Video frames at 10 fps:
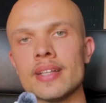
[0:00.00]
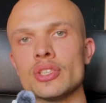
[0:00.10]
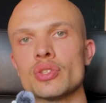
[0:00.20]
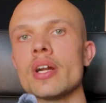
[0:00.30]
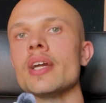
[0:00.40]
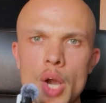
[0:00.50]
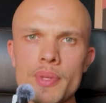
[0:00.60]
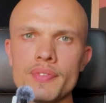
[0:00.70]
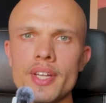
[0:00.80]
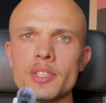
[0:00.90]
to trade. I hope
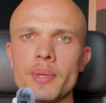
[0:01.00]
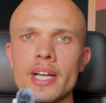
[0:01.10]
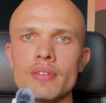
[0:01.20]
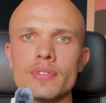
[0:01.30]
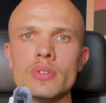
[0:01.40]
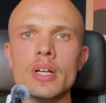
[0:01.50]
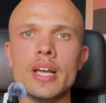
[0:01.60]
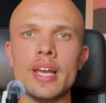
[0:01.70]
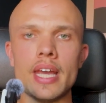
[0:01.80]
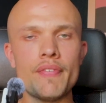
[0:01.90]
this video has been helpful.
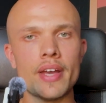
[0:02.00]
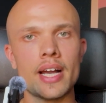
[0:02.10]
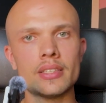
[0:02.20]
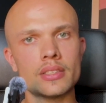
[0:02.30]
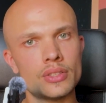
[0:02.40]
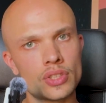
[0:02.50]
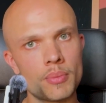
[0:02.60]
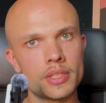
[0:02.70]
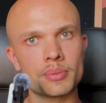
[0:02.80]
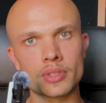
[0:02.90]
If it has, drop me
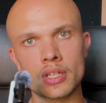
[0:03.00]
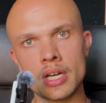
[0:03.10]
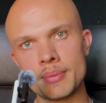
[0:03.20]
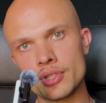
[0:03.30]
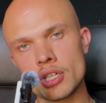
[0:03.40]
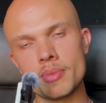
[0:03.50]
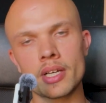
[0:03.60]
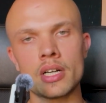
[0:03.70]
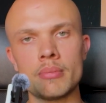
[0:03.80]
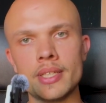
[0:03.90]
a subscribe, drop me a
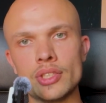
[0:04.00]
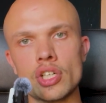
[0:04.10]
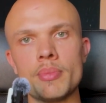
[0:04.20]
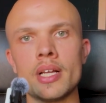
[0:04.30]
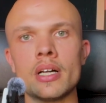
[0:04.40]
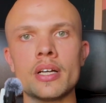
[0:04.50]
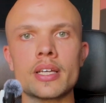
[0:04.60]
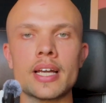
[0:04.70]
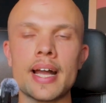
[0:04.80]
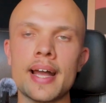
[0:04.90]
comment, drop me a
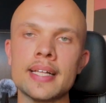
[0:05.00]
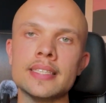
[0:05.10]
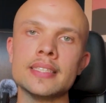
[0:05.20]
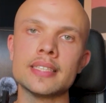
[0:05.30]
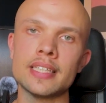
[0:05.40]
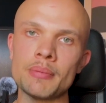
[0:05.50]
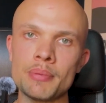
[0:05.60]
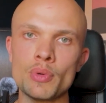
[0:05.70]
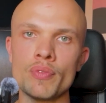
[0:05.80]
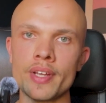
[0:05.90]
like, and there'll be
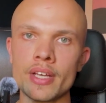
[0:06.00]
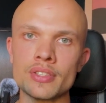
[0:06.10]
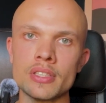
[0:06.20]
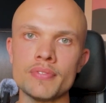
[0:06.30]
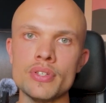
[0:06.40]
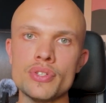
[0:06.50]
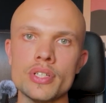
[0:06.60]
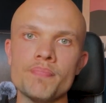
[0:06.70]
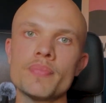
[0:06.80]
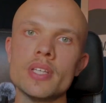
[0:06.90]
more videos in the future.
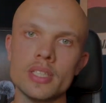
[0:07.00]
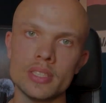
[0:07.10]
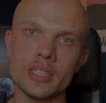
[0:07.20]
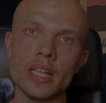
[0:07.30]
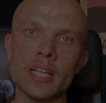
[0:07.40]
See you